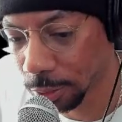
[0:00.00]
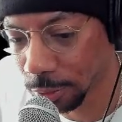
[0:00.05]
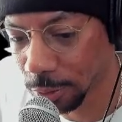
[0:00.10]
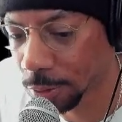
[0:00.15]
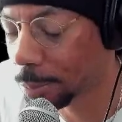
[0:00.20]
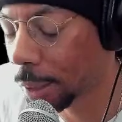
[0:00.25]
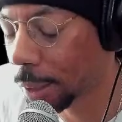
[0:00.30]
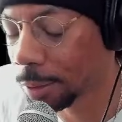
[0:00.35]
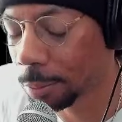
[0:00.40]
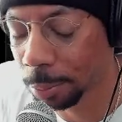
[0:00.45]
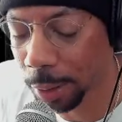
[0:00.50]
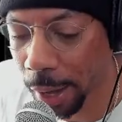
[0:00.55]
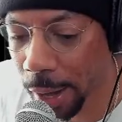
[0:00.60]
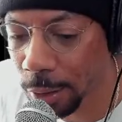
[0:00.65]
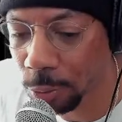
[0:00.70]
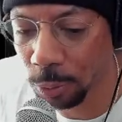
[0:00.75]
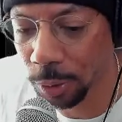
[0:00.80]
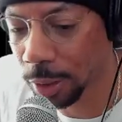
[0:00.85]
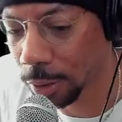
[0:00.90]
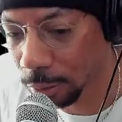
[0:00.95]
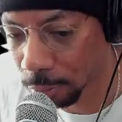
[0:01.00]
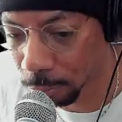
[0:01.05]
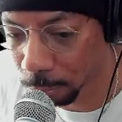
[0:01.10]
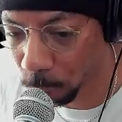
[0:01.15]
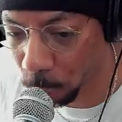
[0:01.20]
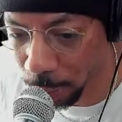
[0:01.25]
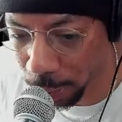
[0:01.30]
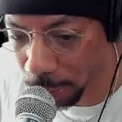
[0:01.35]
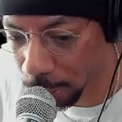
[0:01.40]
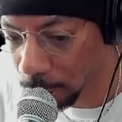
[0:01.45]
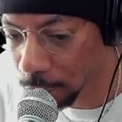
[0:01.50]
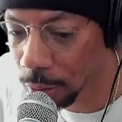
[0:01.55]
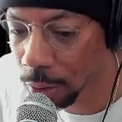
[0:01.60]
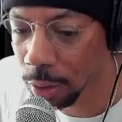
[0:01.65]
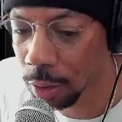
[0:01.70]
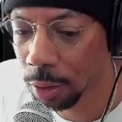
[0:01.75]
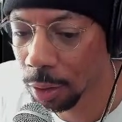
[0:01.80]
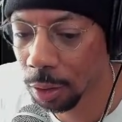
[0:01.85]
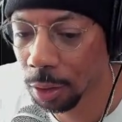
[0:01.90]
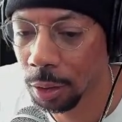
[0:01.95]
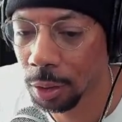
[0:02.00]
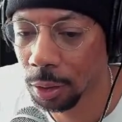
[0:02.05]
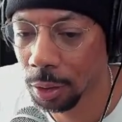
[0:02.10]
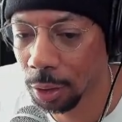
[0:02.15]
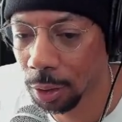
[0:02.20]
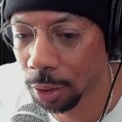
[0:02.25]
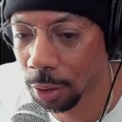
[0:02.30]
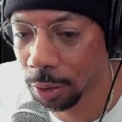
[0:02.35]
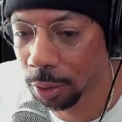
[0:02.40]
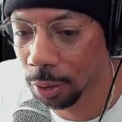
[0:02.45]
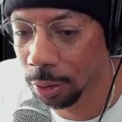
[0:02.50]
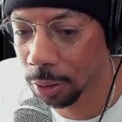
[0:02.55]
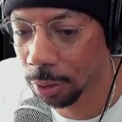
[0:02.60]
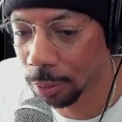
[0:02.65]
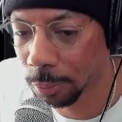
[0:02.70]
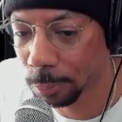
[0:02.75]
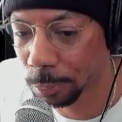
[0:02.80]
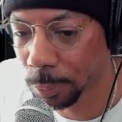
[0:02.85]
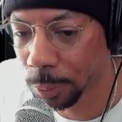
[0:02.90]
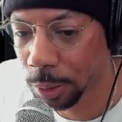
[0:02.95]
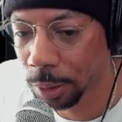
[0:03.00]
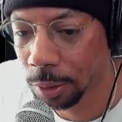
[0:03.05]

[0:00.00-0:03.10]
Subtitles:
It's about the bandwidth, boy. And